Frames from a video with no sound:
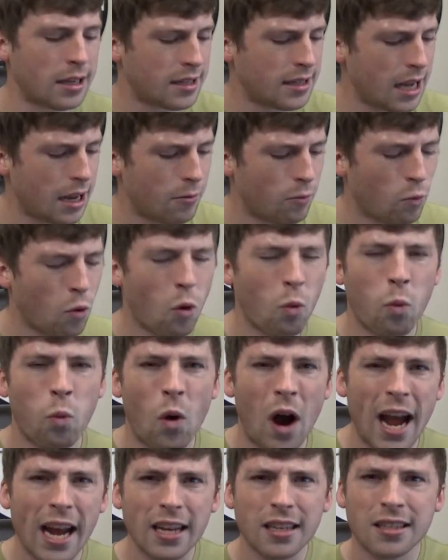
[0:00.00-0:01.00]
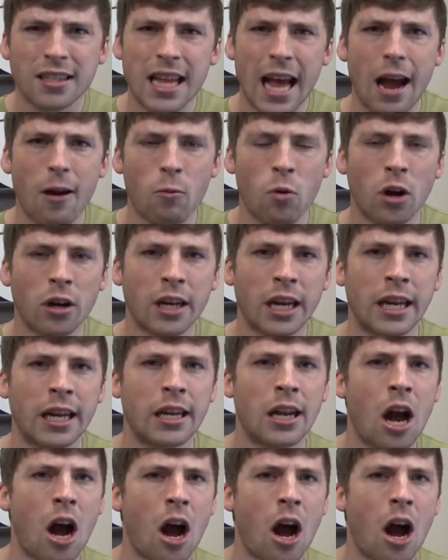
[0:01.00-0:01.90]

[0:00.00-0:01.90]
I said, well, why is that working and